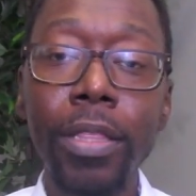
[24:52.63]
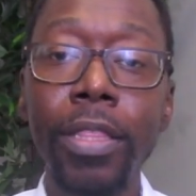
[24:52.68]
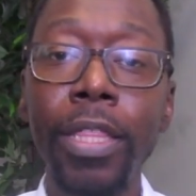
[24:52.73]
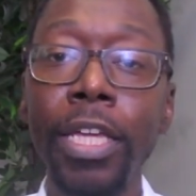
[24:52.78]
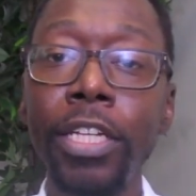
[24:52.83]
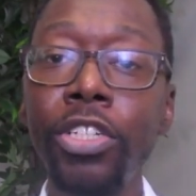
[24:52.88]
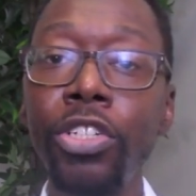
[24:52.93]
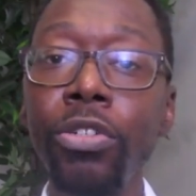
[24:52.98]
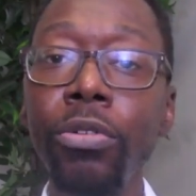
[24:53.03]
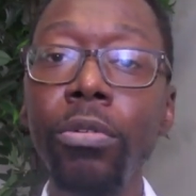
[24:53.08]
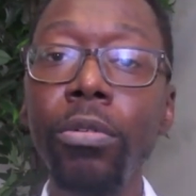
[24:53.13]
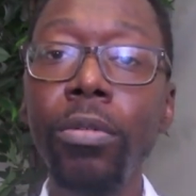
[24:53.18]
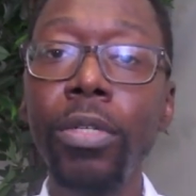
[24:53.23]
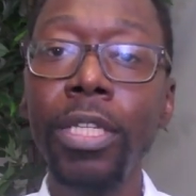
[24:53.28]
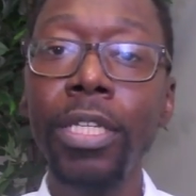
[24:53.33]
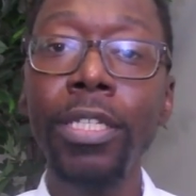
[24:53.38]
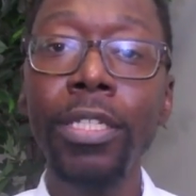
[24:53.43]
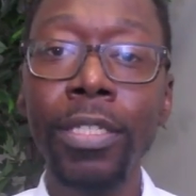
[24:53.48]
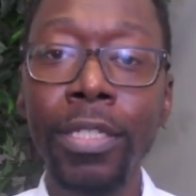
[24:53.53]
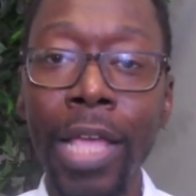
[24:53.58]
that you
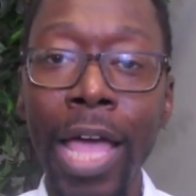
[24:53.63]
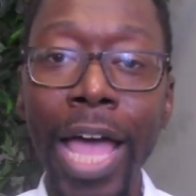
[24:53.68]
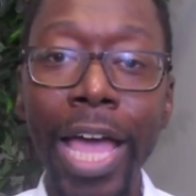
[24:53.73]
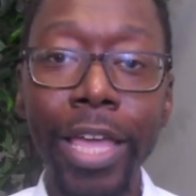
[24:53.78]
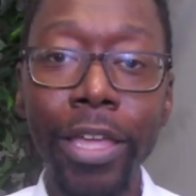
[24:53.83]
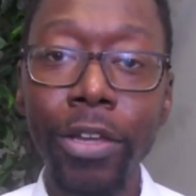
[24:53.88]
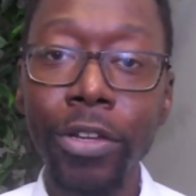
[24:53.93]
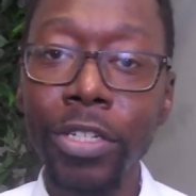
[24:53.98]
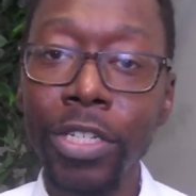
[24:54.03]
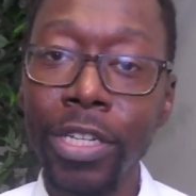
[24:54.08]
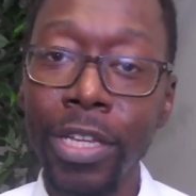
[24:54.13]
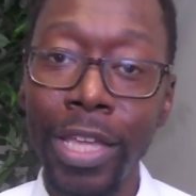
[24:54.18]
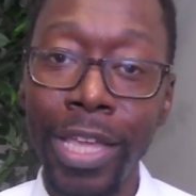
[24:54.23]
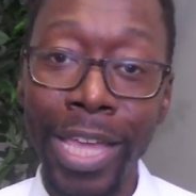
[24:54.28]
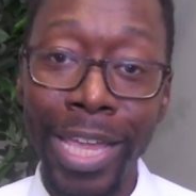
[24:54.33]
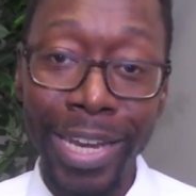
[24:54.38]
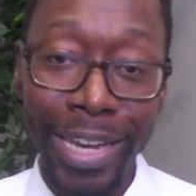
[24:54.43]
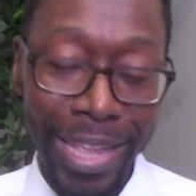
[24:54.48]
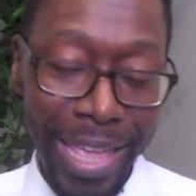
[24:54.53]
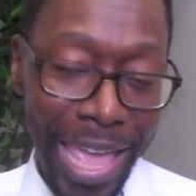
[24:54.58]
desire to
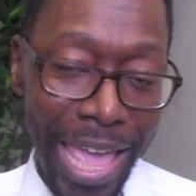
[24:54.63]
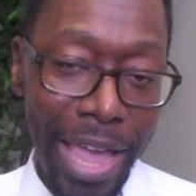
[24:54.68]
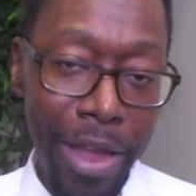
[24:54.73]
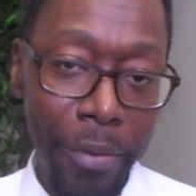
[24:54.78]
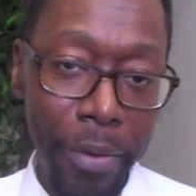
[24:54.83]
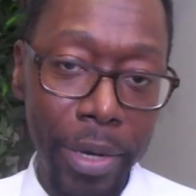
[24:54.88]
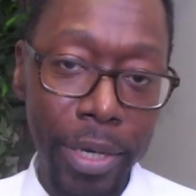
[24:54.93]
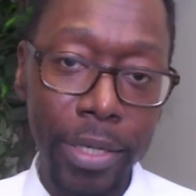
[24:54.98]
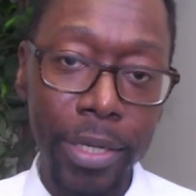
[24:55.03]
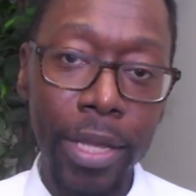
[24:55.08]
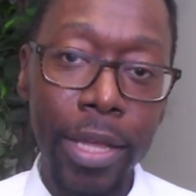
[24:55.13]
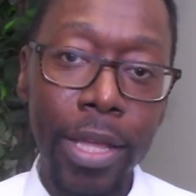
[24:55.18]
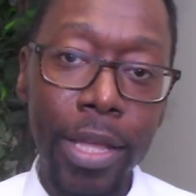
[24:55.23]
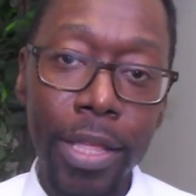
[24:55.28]
inherit